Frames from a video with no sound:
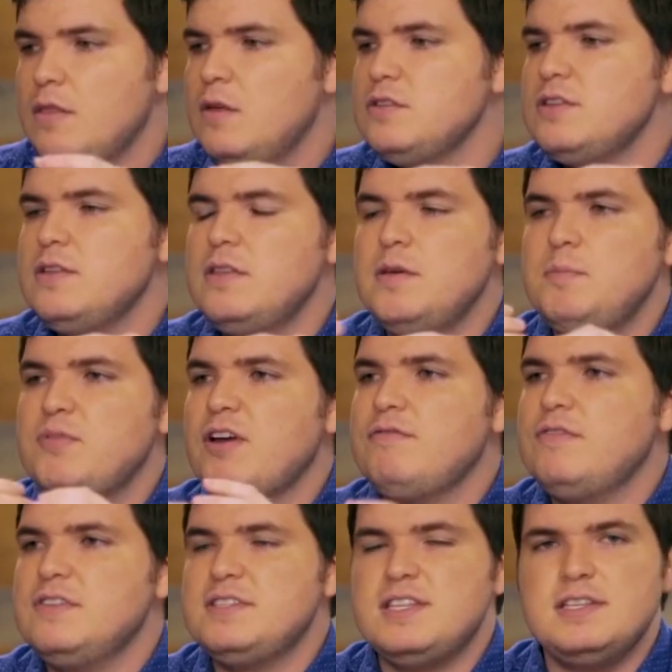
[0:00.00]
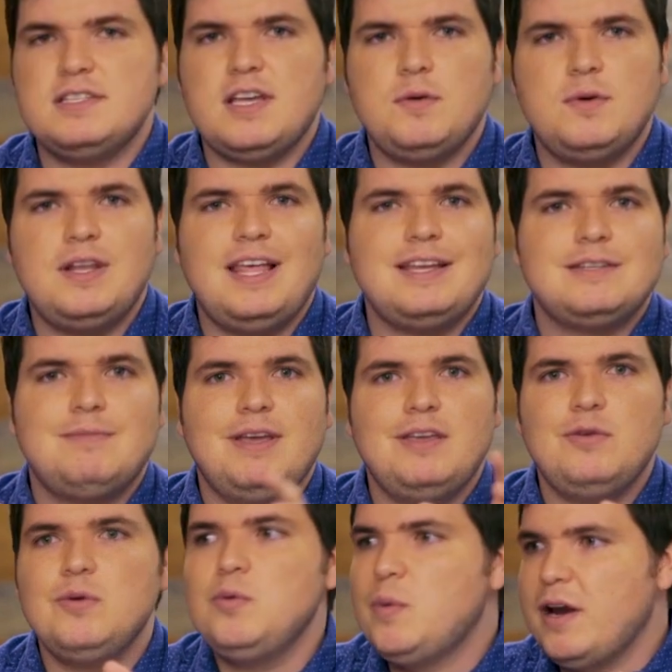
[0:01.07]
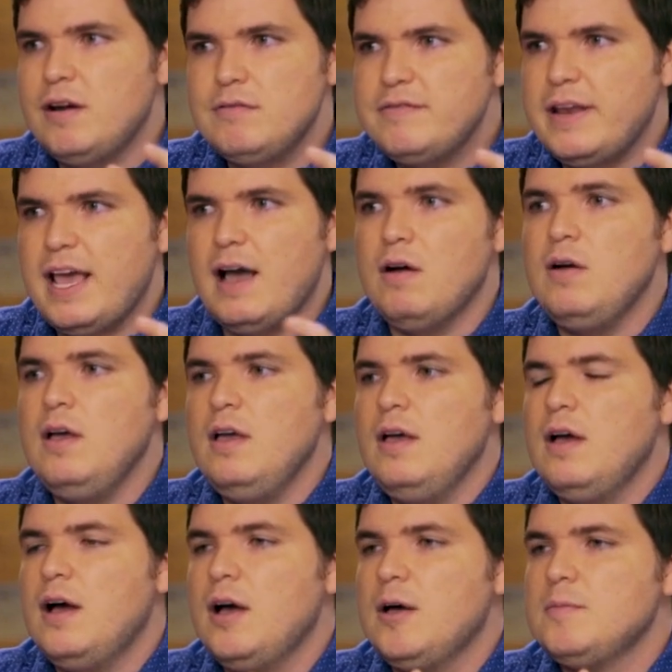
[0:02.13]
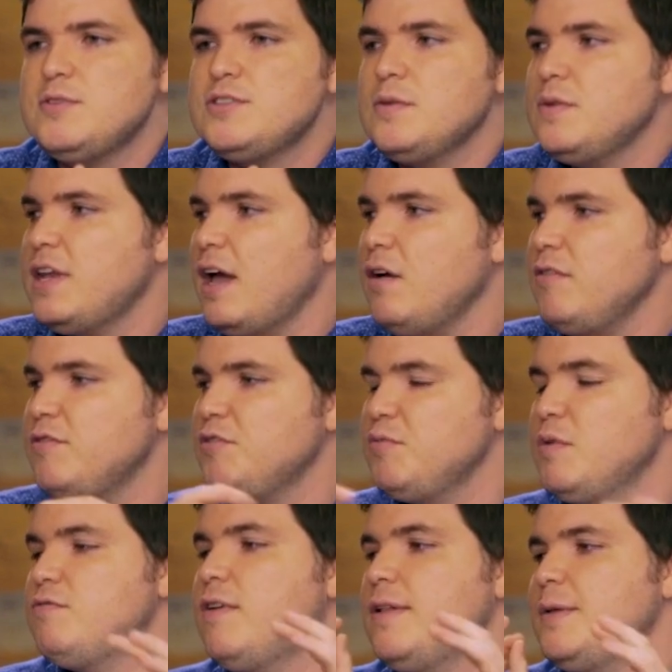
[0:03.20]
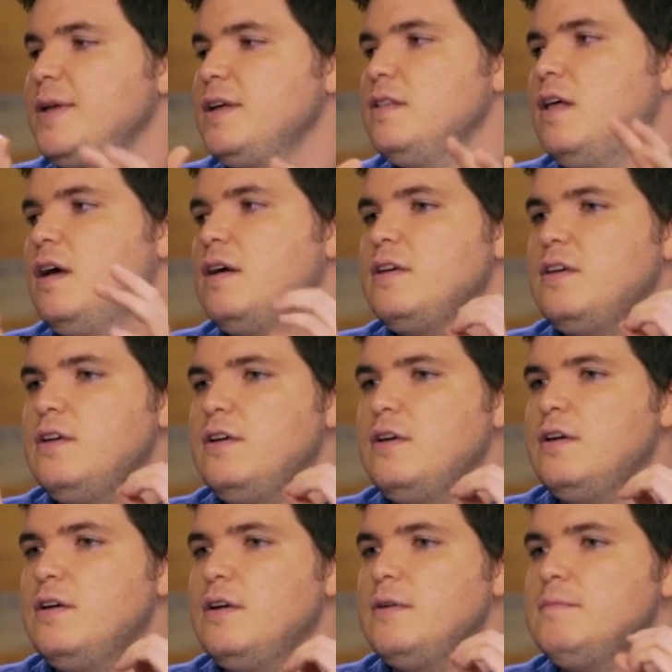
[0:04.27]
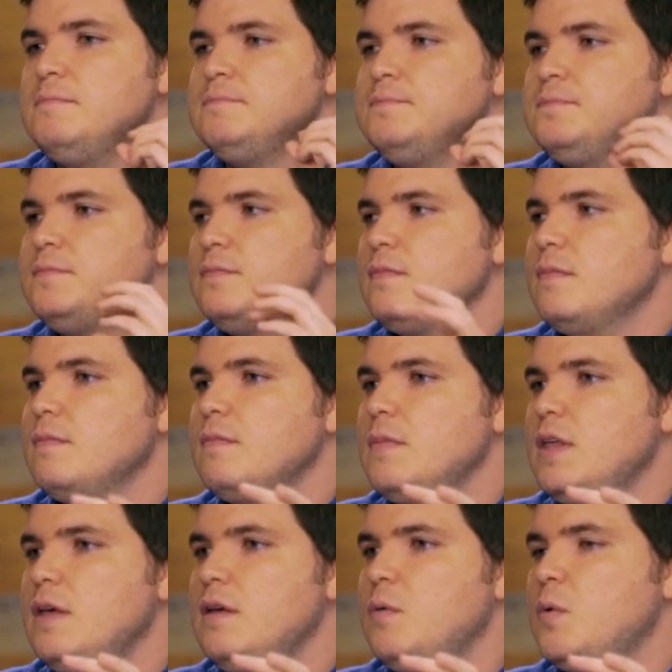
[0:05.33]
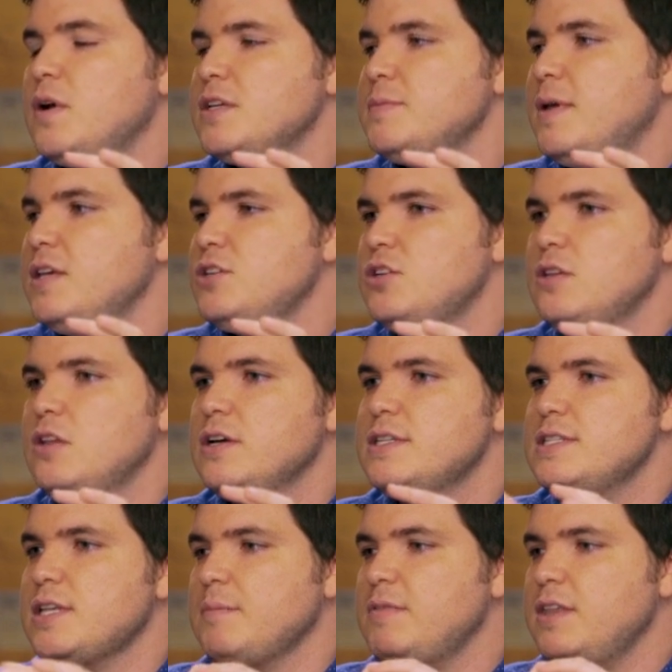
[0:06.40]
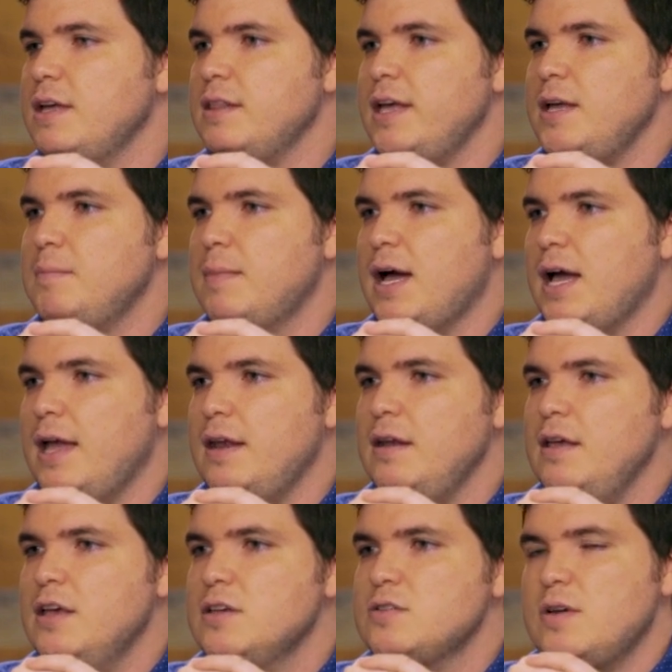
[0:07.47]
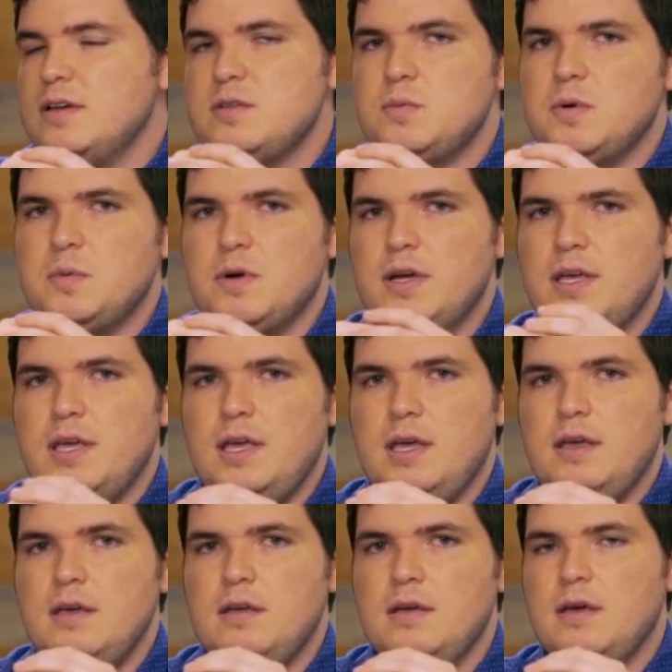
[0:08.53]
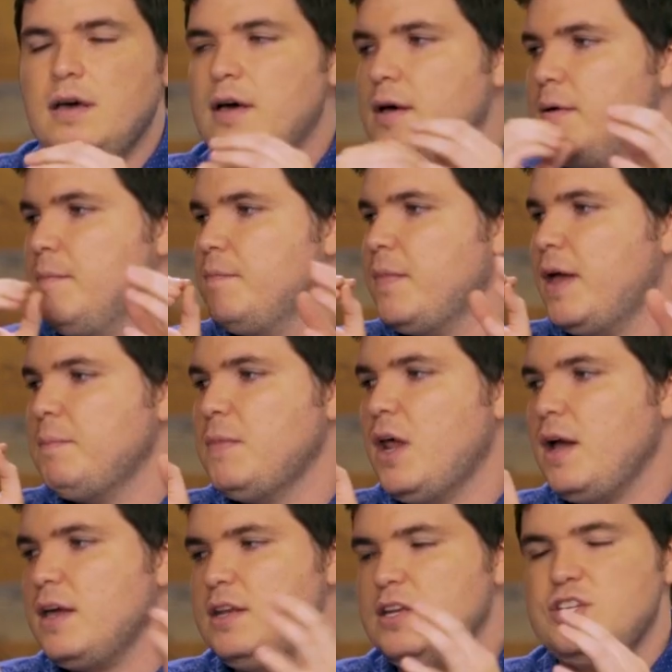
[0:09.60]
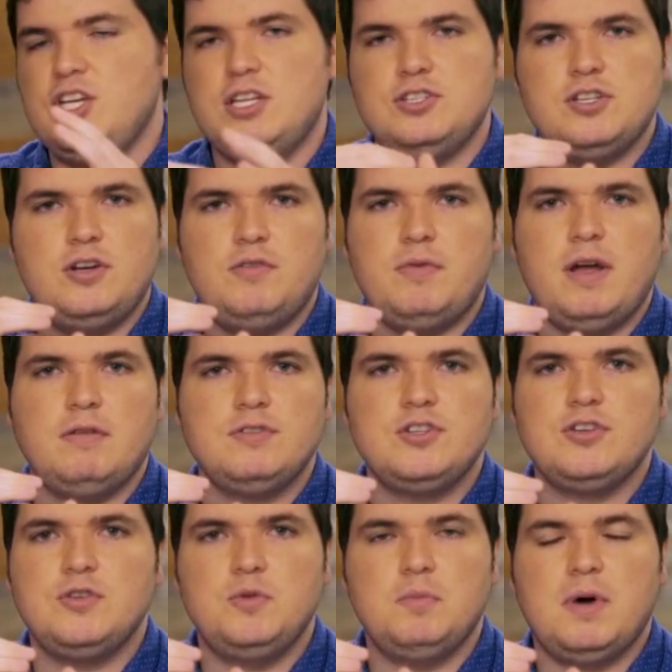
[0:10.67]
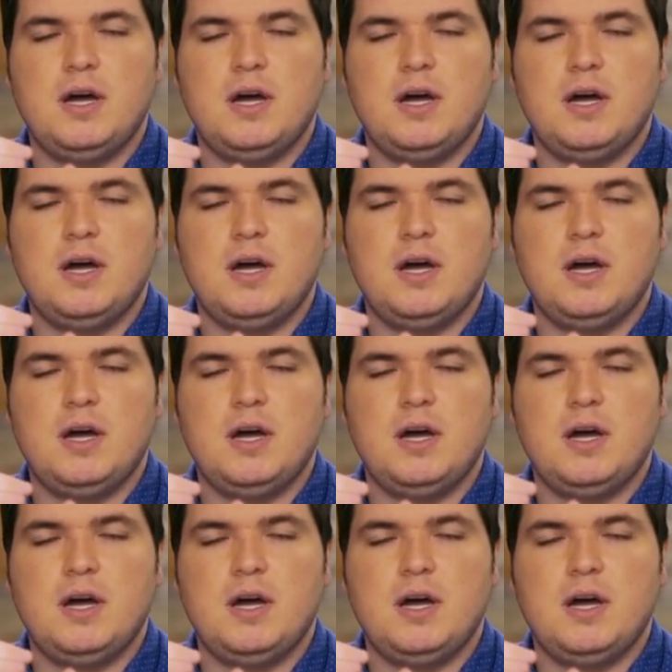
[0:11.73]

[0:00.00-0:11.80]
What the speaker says: Those are the preferences I would like to make you aware of now. So now if you've been following along, your workspace should look something like mine. So as we're working, I'm not going to change it around too